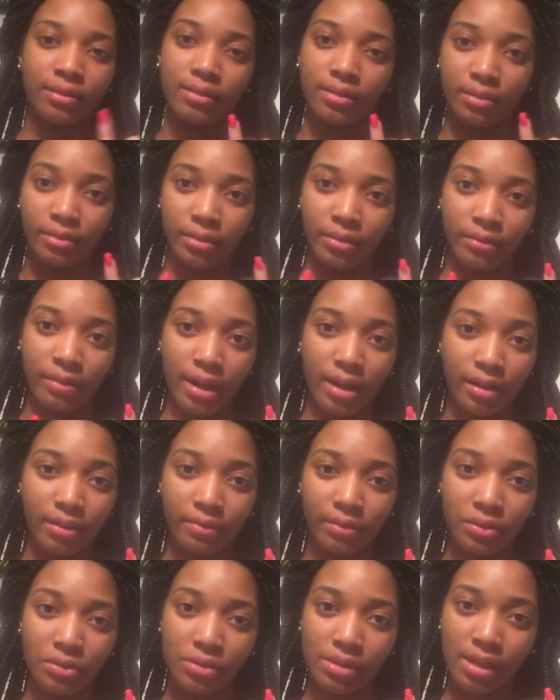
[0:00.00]
doing a rock
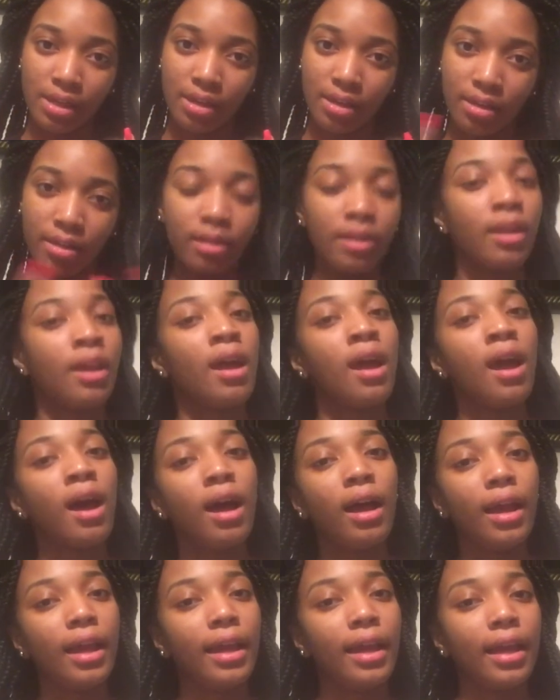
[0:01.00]
and roll sign.
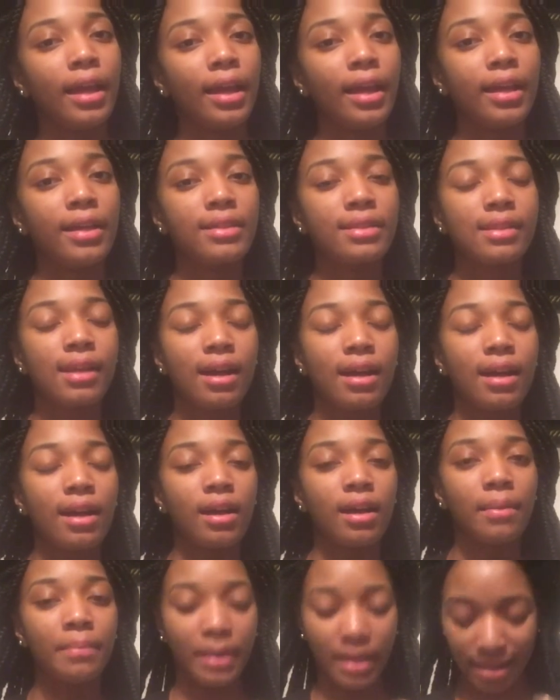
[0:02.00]
And
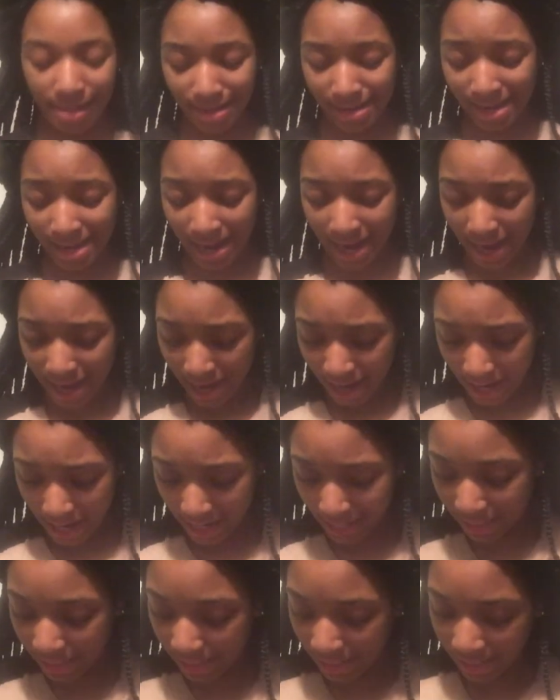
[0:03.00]
um yeah,
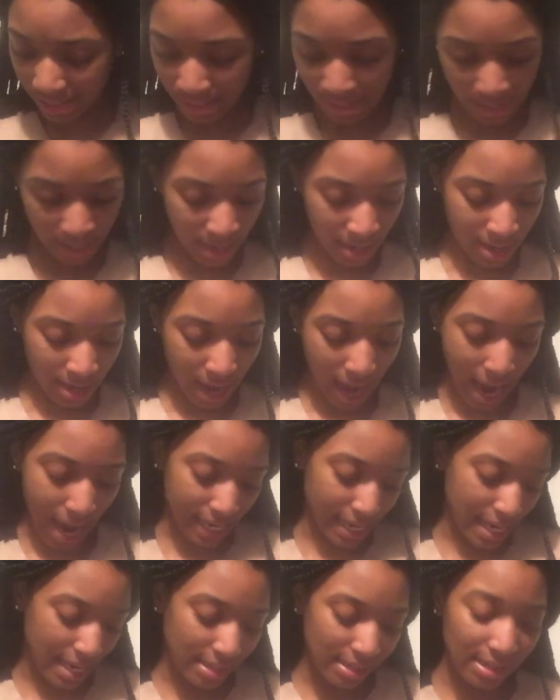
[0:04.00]
it's, I
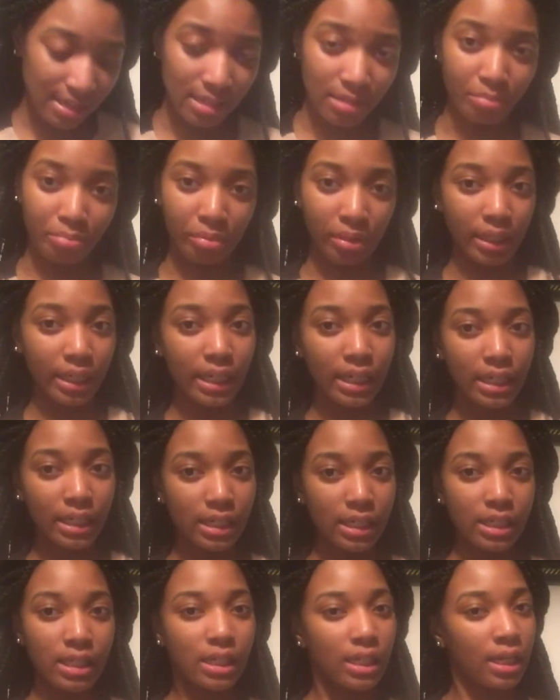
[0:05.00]
guess it's
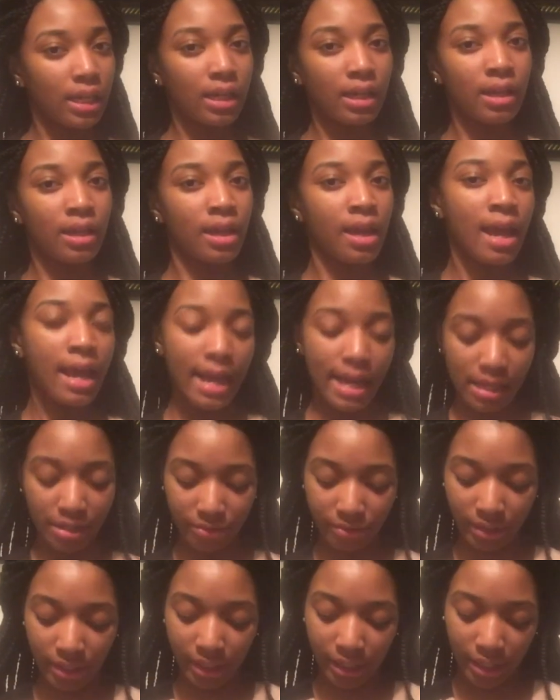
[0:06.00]
bleached. It's
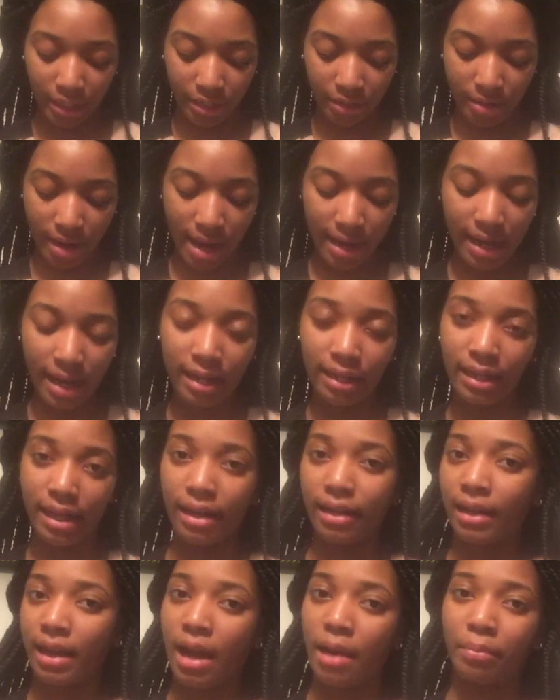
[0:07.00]
really cute. I got a lot
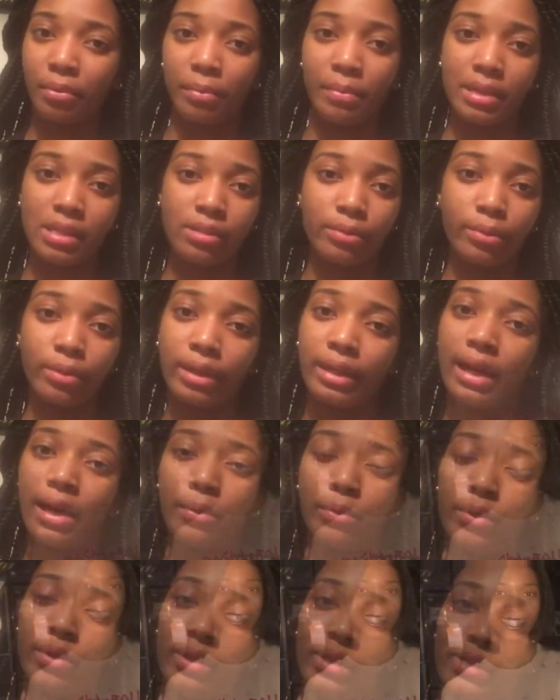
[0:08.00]
of compliments when I wore